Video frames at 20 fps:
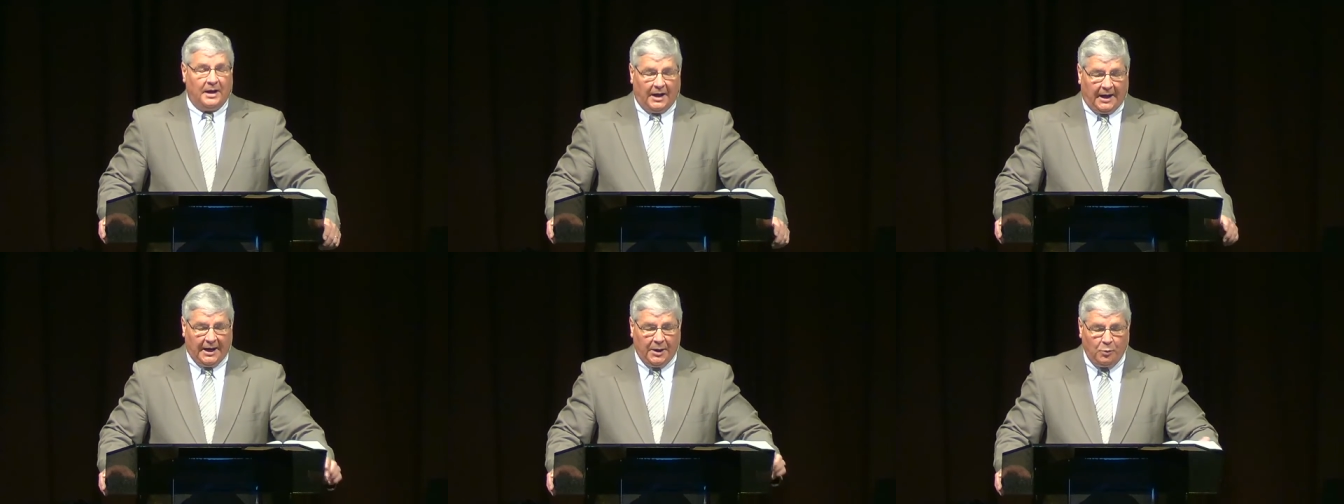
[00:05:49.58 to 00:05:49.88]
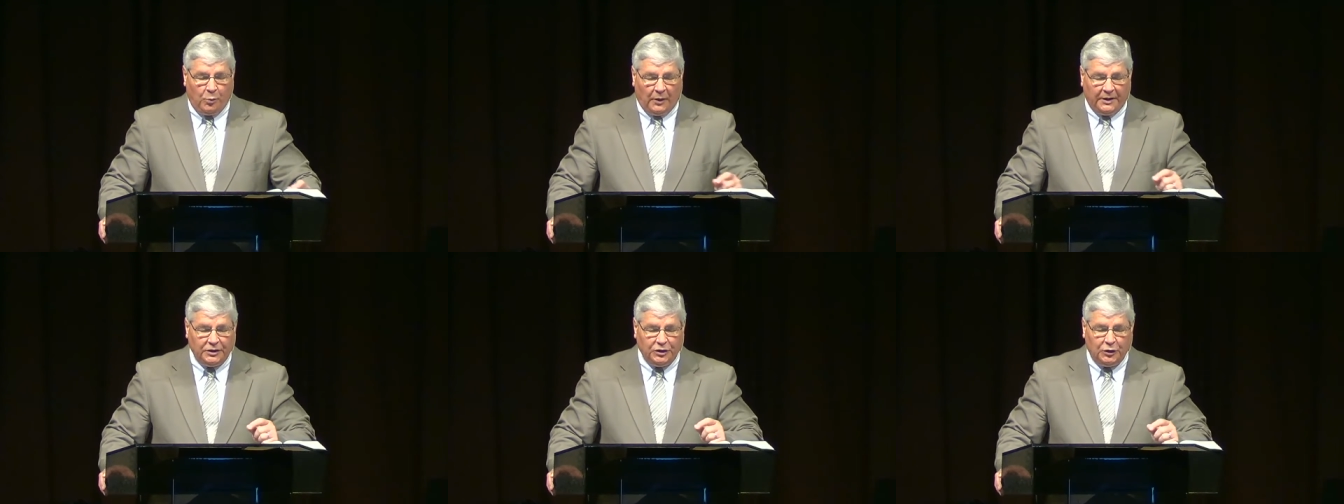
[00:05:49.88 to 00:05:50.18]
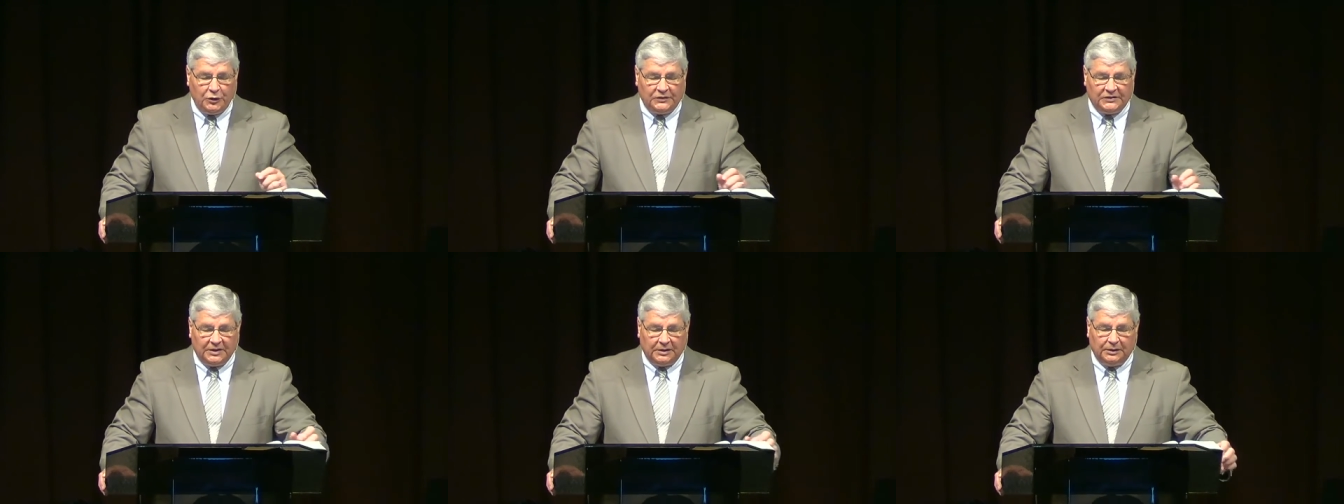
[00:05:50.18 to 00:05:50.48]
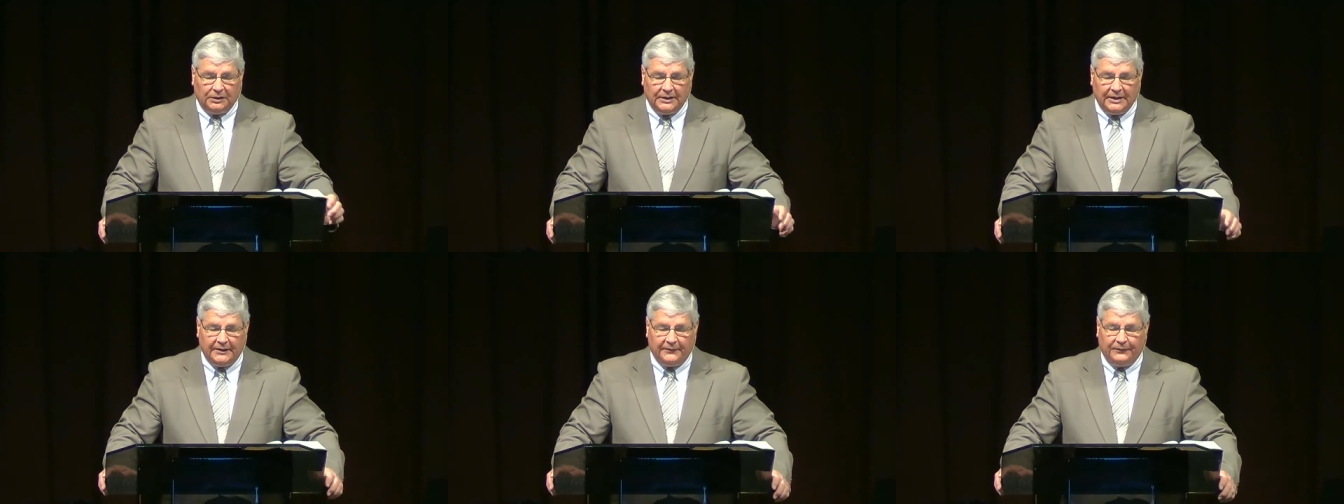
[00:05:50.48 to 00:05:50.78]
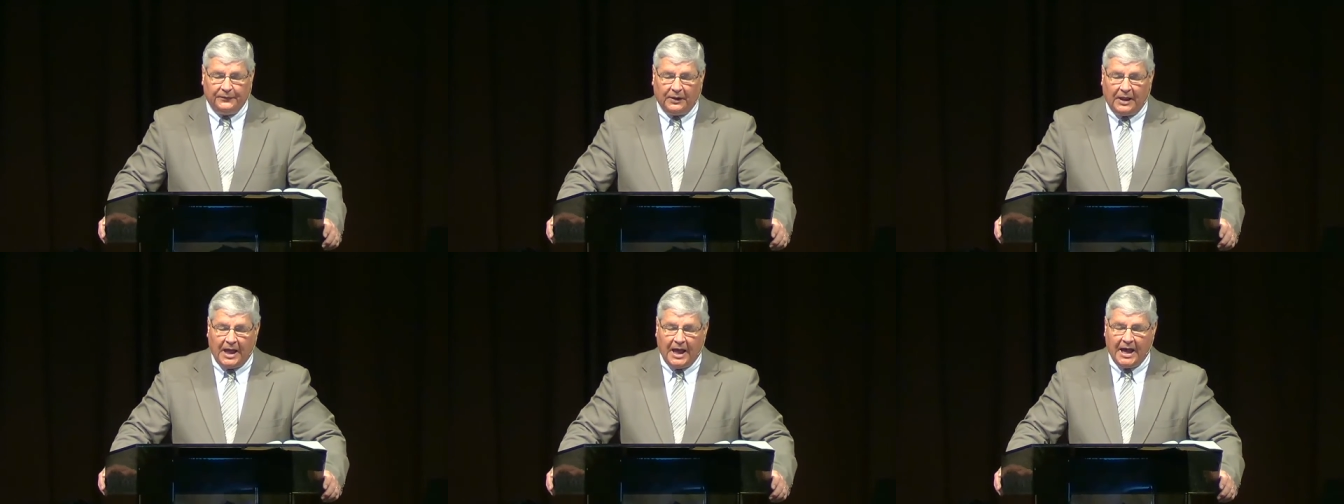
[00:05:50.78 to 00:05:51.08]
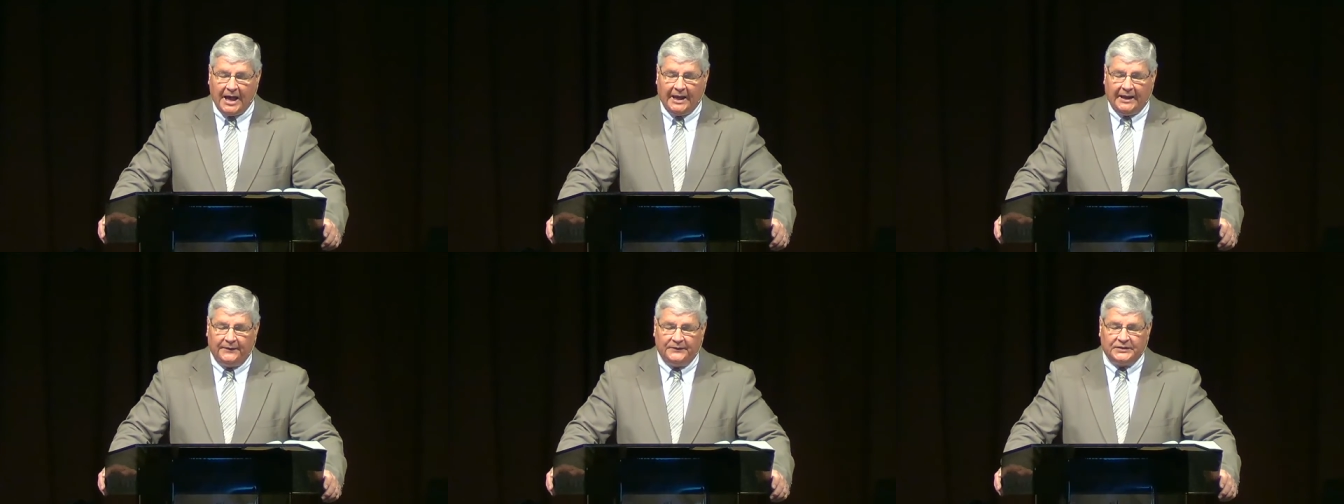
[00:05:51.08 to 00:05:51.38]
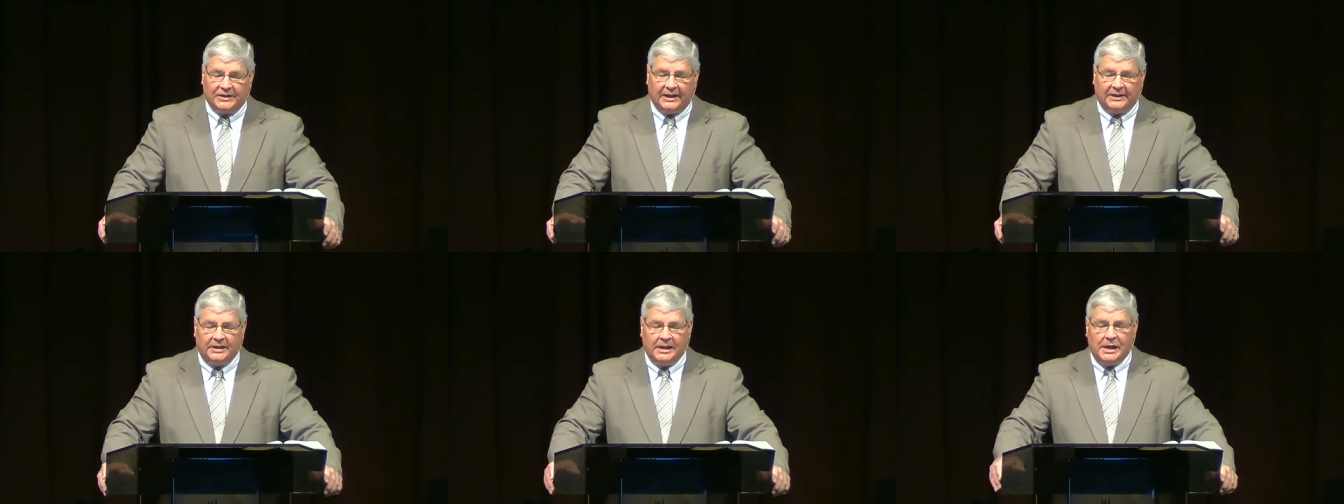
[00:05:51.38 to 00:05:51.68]
I want you to live
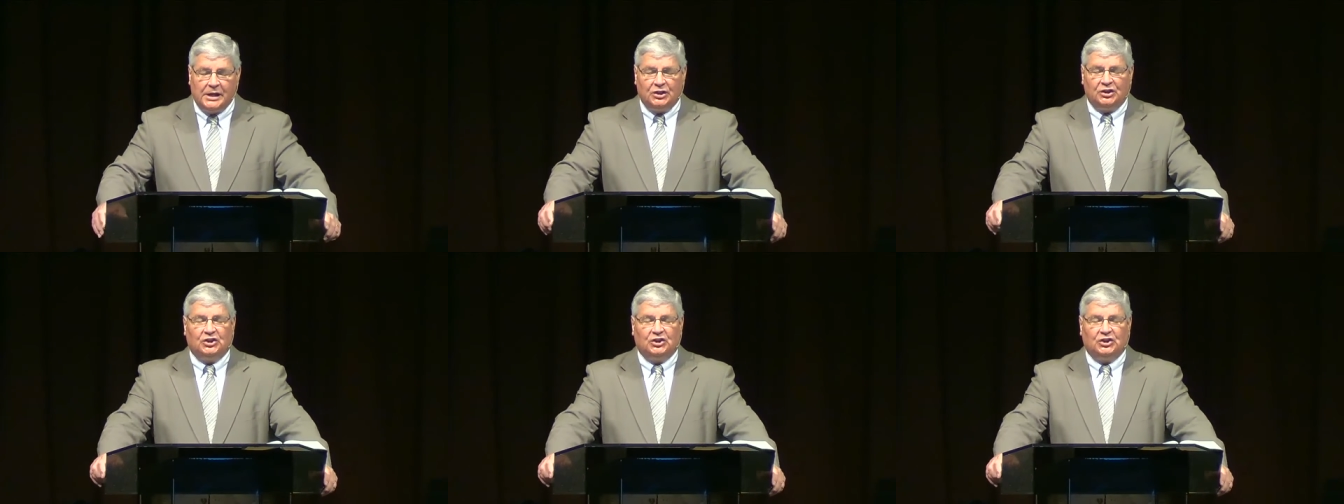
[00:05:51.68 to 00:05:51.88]
lives that